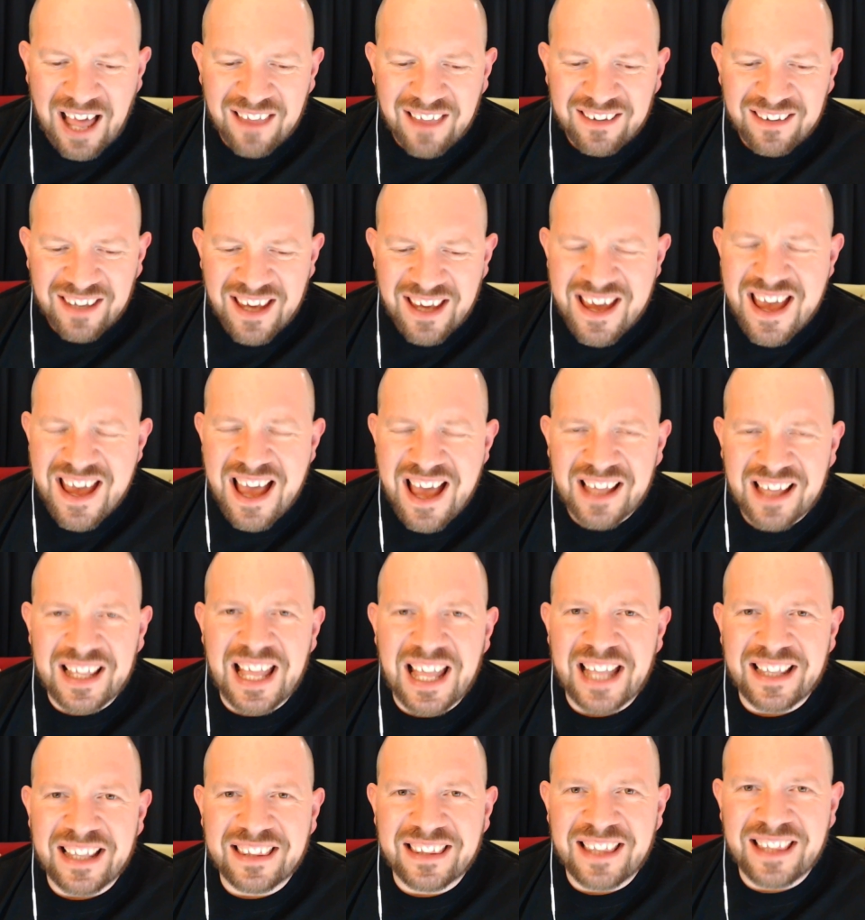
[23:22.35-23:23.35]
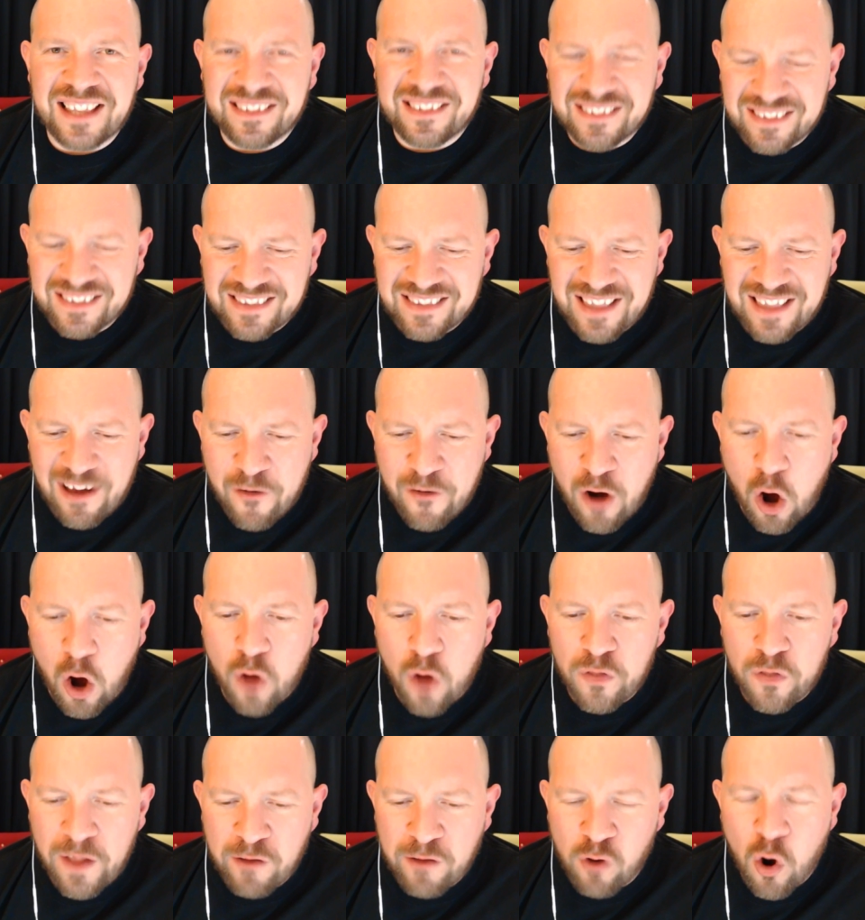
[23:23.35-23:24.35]
Yeah,
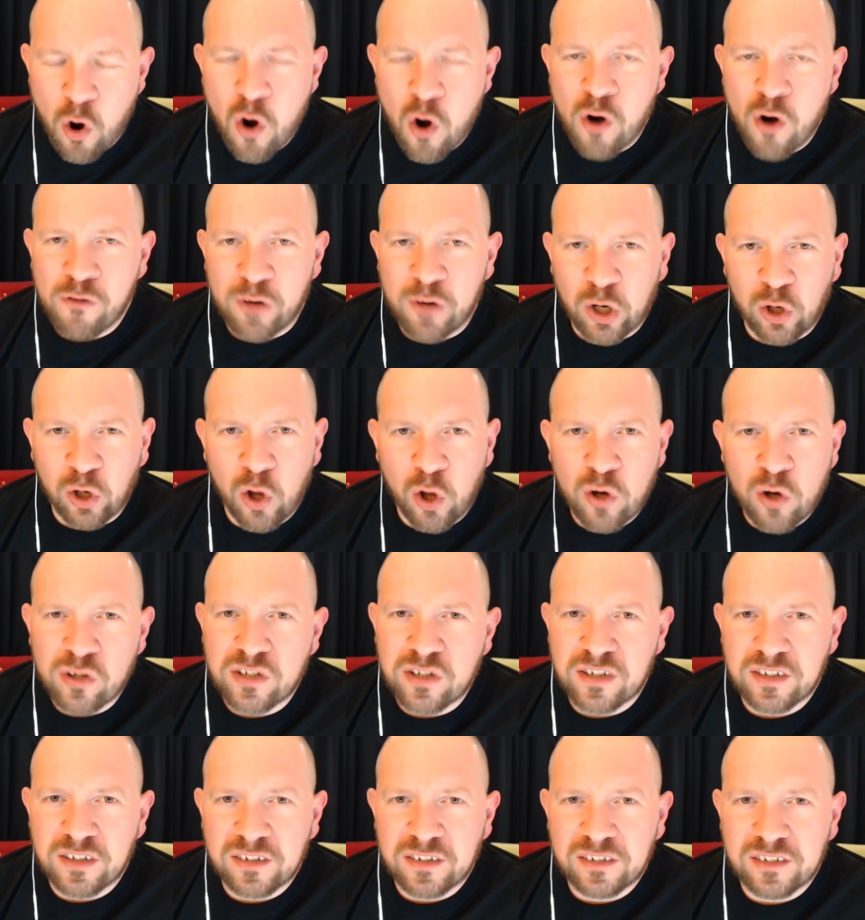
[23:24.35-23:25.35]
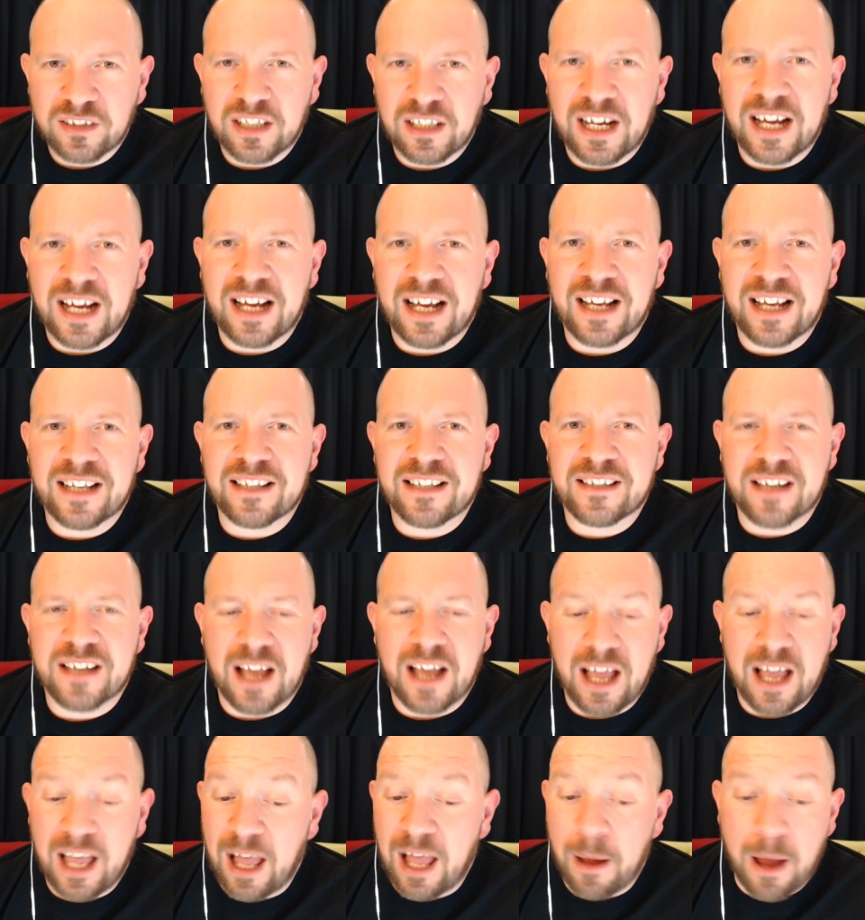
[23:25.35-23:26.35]
there are a lot, and
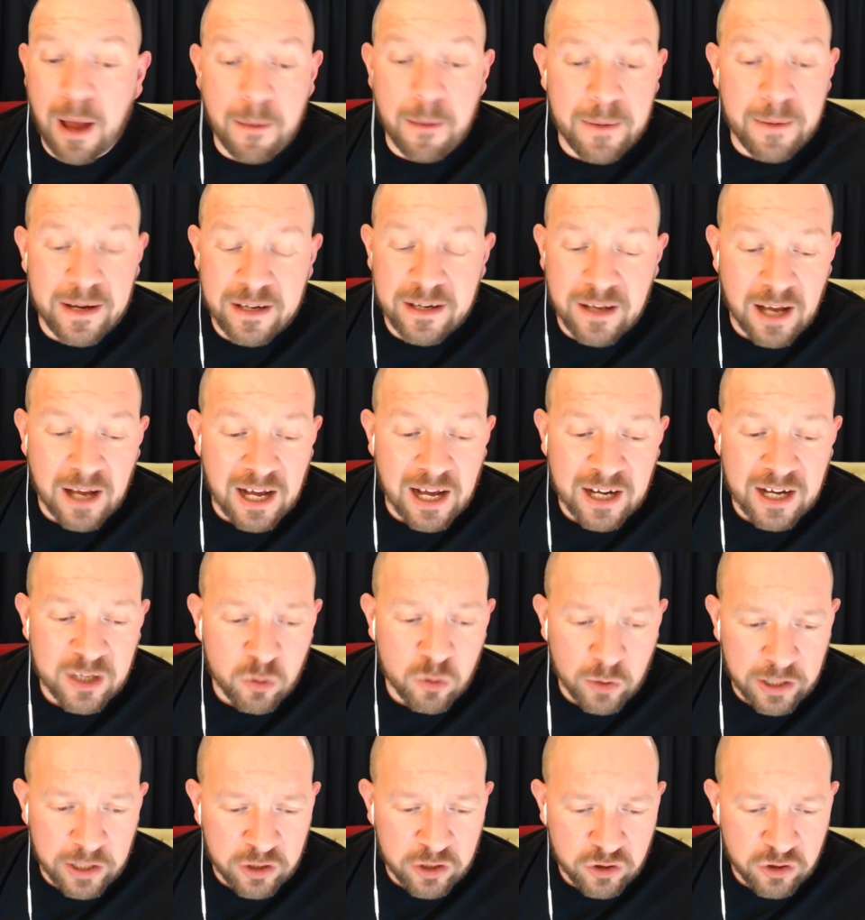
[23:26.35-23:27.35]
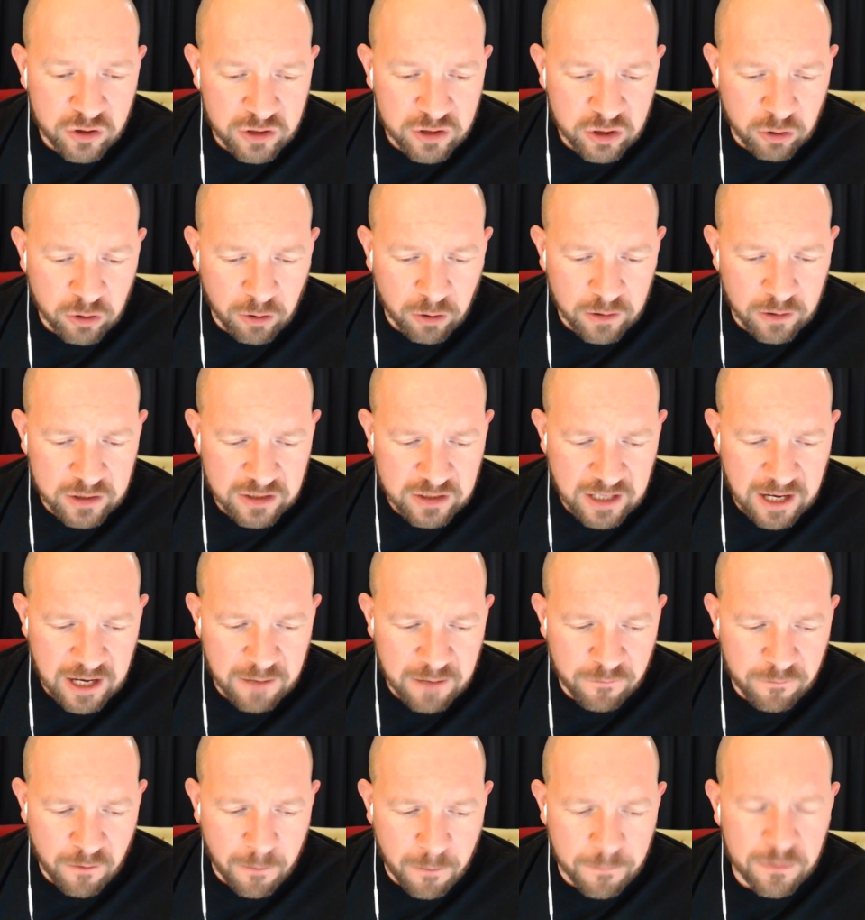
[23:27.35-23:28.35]
I mean I can only sort of see
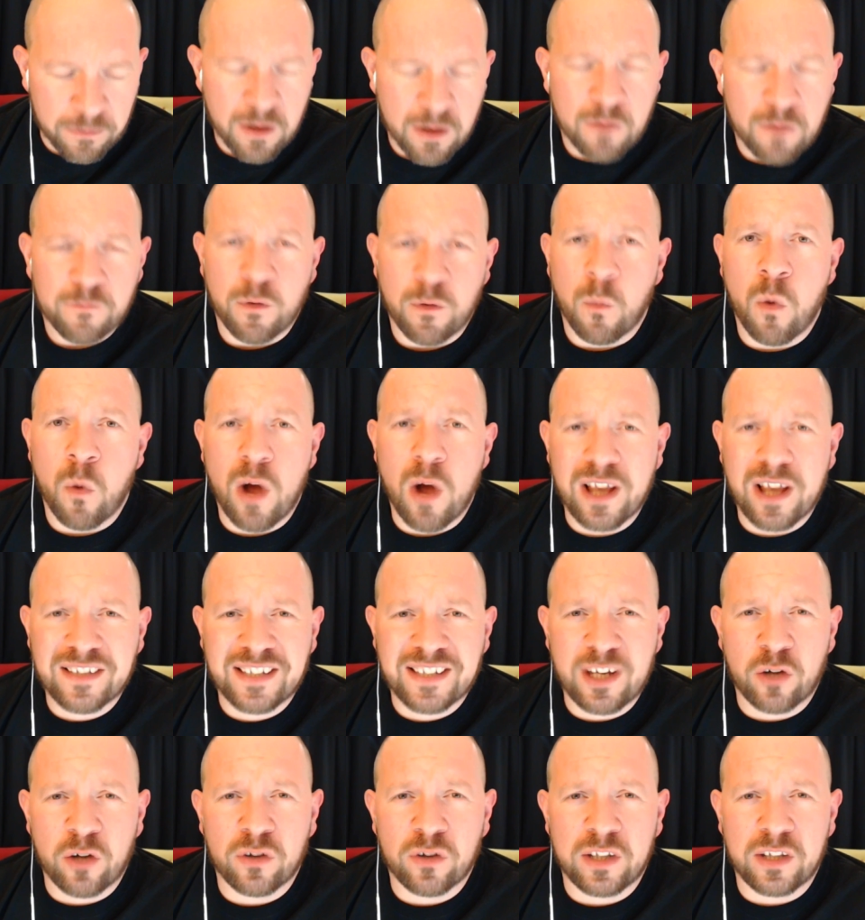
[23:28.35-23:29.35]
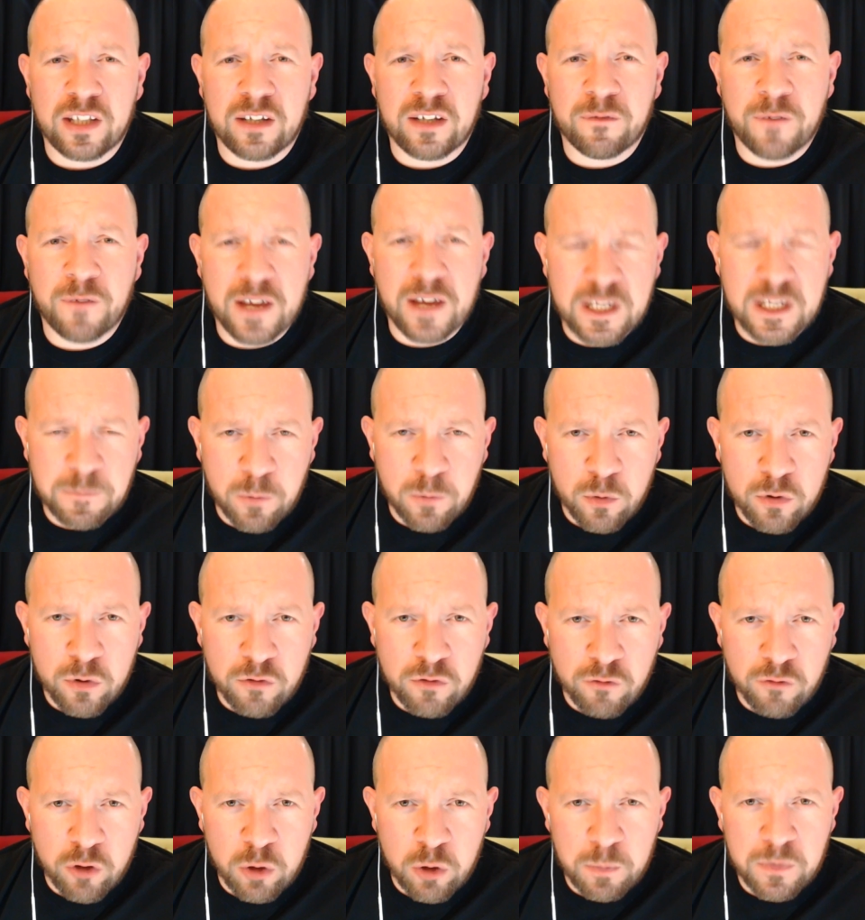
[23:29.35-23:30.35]
from what I see on the Facebook
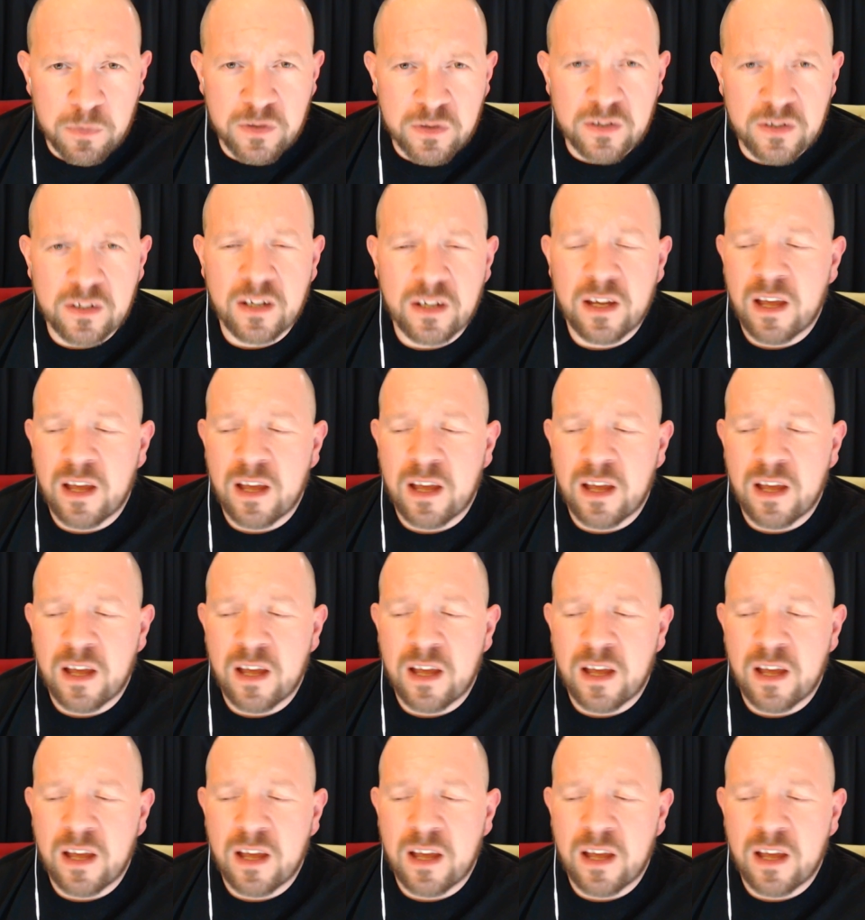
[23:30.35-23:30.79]
groups,